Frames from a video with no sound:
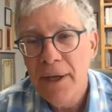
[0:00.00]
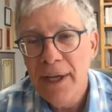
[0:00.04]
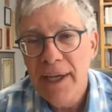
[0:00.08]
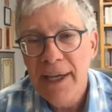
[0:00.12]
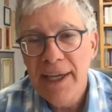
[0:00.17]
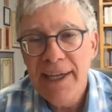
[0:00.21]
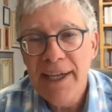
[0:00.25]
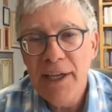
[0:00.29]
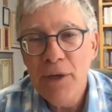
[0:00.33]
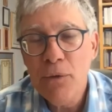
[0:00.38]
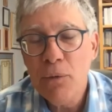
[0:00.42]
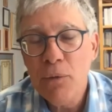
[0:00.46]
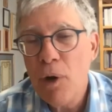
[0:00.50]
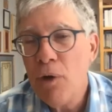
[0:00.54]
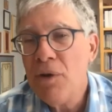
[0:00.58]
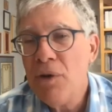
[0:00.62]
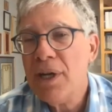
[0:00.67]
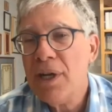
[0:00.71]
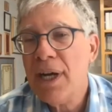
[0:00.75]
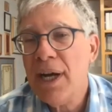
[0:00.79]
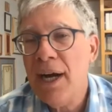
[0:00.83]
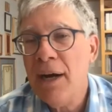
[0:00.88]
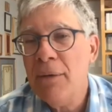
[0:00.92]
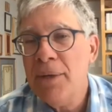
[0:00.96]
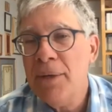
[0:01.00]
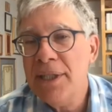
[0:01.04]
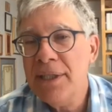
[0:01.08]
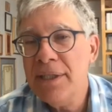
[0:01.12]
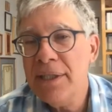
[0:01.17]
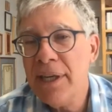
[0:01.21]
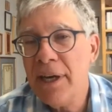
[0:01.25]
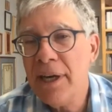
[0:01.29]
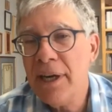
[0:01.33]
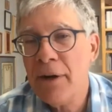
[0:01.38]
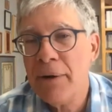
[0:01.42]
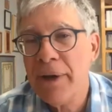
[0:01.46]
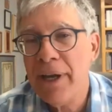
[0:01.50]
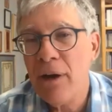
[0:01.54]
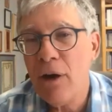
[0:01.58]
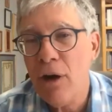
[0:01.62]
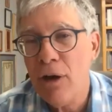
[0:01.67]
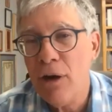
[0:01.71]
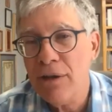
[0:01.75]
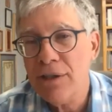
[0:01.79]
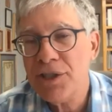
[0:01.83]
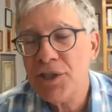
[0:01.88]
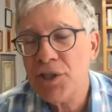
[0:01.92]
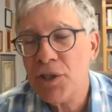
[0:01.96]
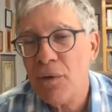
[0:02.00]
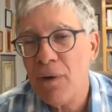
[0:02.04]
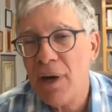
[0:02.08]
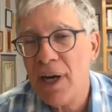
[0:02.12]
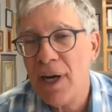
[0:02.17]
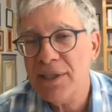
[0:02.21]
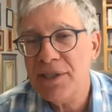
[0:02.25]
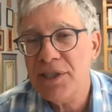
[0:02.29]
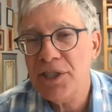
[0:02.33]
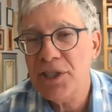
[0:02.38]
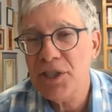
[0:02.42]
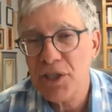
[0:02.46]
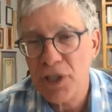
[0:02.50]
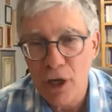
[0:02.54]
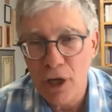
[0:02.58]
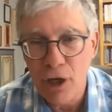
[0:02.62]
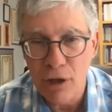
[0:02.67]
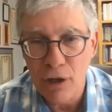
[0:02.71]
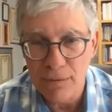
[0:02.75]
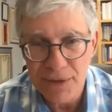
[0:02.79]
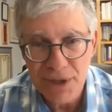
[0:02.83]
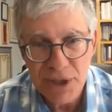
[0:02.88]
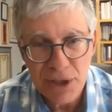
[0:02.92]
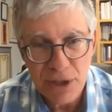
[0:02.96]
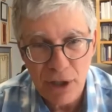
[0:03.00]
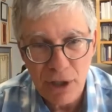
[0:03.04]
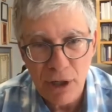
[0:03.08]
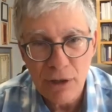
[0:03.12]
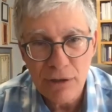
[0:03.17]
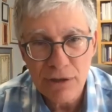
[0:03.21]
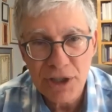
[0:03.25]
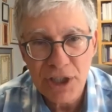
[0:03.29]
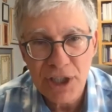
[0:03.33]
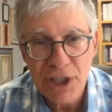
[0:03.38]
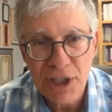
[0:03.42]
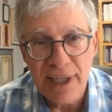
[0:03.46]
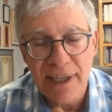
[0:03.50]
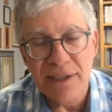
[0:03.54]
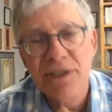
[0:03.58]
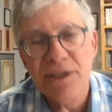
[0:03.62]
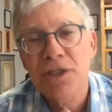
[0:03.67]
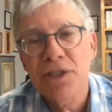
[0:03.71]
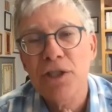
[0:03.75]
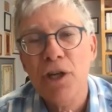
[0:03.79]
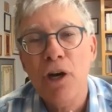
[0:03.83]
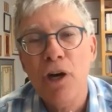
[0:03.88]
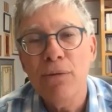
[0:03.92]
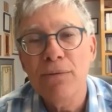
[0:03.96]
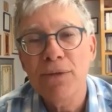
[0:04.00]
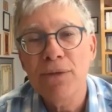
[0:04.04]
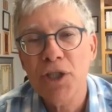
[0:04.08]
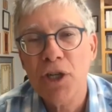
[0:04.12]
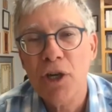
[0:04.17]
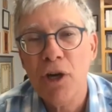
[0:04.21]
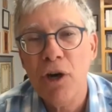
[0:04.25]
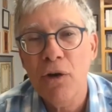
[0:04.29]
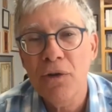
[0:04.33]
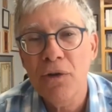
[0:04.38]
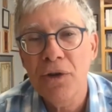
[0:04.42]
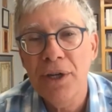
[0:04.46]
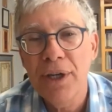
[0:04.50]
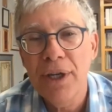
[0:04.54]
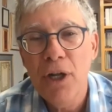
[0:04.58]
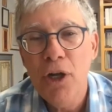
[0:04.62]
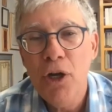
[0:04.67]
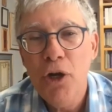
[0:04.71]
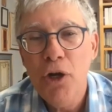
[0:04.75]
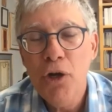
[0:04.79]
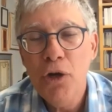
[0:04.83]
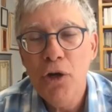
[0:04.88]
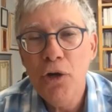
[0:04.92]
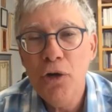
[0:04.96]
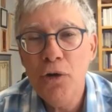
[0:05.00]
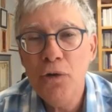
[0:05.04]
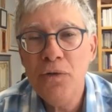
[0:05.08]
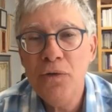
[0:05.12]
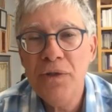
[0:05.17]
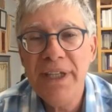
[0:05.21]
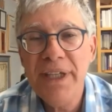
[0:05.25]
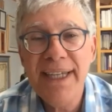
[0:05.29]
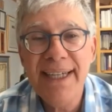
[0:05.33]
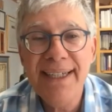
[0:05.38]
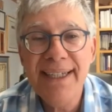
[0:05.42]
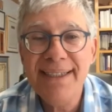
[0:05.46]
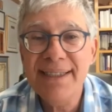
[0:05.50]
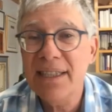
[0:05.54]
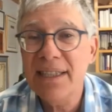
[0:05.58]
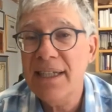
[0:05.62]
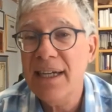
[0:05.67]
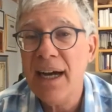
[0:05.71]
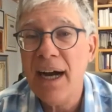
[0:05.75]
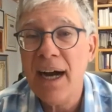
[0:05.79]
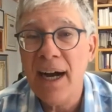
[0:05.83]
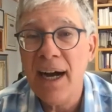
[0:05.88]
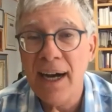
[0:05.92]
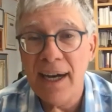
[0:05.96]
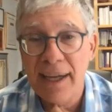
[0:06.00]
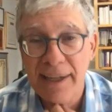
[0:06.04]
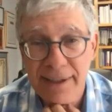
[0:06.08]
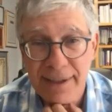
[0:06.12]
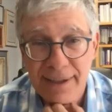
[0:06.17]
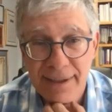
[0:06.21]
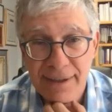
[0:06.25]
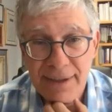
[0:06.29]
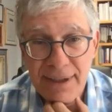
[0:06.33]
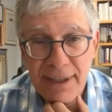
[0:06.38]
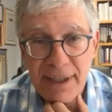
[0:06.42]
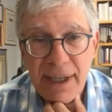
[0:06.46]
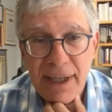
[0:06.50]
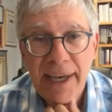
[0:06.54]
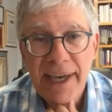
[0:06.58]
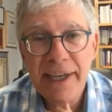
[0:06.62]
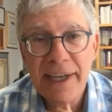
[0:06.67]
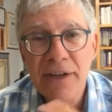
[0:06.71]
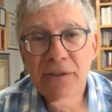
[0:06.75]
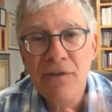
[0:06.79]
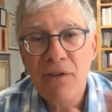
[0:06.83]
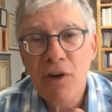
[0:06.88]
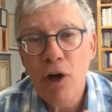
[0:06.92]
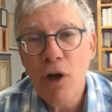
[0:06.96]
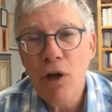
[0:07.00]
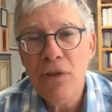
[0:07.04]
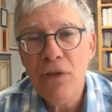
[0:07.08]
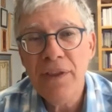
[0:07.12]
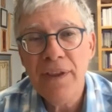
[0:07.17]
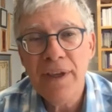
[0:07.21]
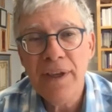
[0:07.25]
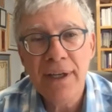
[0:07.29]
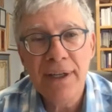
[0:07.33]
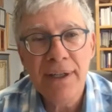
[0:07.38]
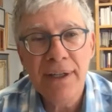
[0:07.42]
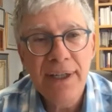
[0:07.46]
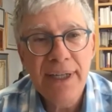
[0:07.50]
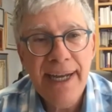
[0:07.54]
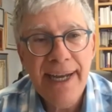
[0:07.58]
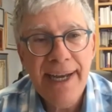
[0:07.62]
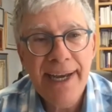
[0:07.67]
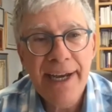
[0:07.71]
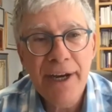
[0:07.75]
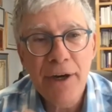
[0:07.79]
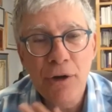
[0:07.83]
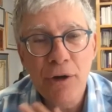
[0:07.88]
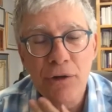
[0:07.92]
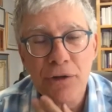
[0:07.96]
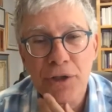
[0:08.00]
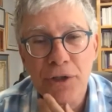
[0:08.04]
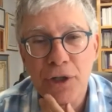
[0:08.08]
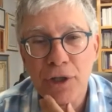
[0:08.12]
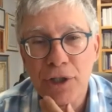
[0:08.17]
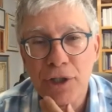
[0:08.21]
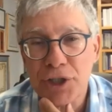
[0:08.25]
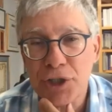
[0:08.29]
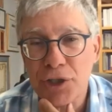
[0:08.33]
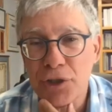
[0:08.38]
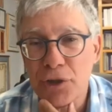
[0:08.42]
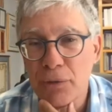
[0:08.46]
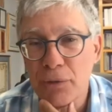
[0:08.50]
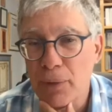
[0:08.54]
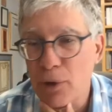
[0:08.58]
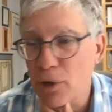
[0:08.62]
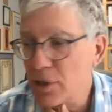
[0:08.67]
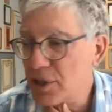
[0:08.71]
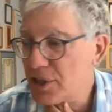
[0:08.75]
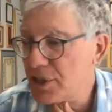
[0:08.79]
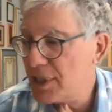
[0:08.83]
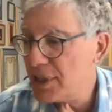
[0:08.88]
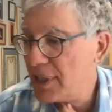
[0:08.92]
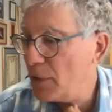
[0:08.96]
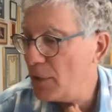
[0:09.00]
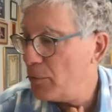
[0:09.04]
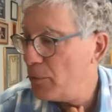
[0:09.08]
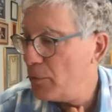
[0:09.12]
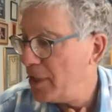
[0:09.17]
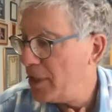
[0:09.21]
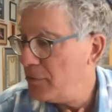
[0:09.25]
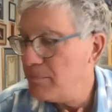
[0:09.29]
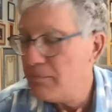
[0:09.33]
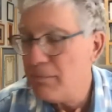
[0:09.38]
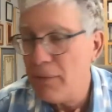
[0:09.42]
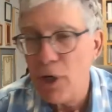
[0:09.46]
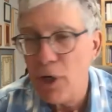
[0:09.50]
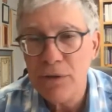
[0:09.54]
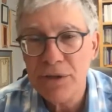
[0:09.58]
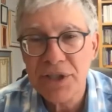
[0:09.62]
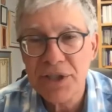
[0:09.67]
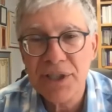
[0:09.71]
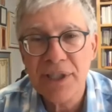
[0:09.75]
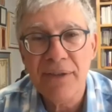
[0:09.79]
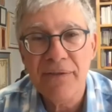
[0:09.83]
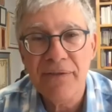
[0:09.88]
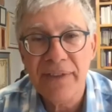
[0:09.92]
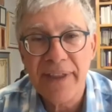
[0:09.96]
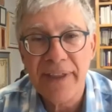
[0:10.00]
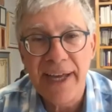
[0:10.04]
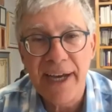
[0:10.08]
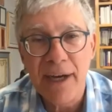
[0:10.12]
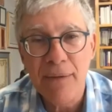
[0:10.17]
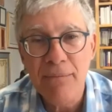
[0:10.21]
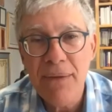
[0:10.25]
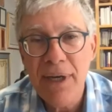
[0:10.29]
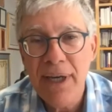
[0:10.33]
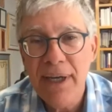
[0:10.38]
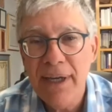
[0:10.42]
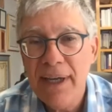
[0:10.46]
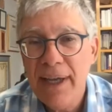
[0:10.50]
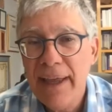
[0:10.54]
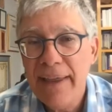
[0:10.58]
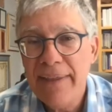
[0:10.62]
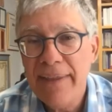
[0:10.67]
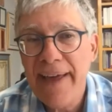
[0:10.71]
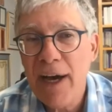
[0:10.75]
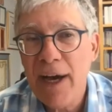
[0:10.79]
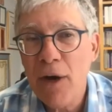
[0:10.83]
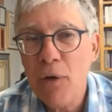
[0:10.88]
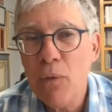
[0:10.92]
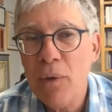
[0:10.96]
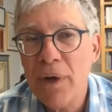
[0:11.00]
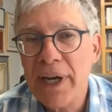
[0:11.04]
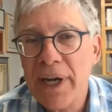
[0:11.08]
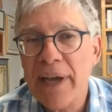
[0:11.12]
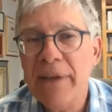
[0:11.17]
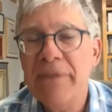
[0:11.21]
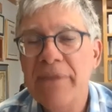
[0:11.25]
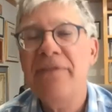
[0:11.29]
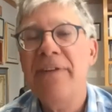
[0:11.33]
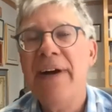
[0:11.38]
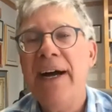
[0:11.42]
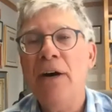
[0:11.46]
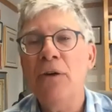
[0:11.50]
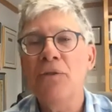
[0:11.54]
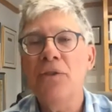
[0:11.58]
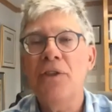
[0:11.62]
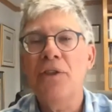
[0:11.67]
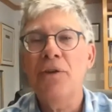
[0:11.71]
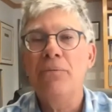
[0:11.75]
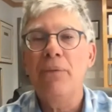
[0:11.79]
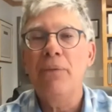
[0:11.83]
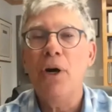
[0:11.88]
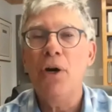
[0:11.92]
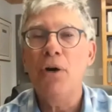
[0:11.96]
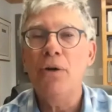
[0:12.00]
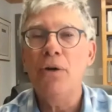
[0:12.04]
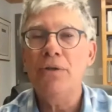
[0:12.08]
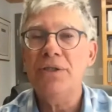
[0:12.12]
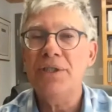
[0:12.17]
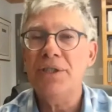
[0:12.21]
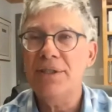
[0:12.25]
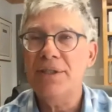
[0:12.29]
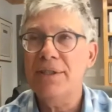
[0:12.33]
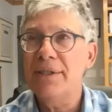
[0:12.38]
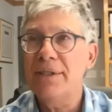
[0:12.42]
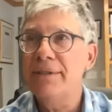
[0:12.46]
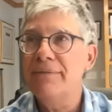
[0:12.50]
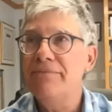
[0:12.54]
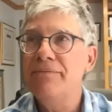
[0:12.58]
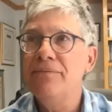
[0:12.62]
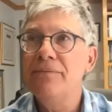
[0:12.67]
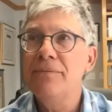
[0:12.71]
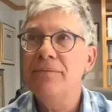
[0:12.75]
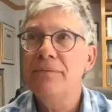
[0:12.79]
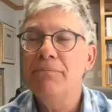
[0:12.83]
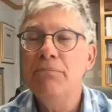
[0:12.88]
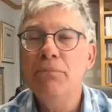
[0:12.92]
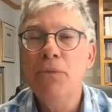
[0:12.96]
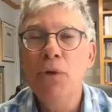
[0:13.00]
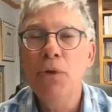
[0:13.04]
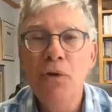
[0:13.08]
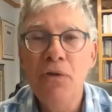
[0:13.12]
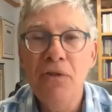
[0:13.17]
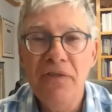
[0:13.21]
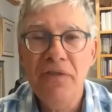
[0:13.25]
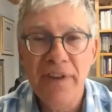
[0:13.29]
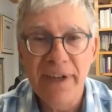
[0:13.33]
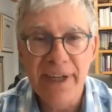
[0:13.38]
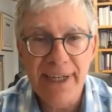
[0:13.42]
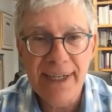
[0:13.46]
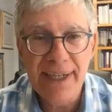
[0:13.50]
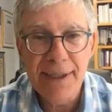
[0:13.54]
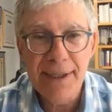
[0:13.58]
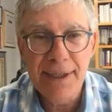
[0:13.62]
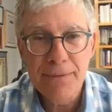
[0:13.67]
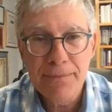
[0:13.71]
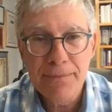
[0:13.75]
He wrote a commentary also on Psalms, largely on Psalms, called Who Needs God? And of all the Harold Kushner books, and I read most of them, that one I found the most moving.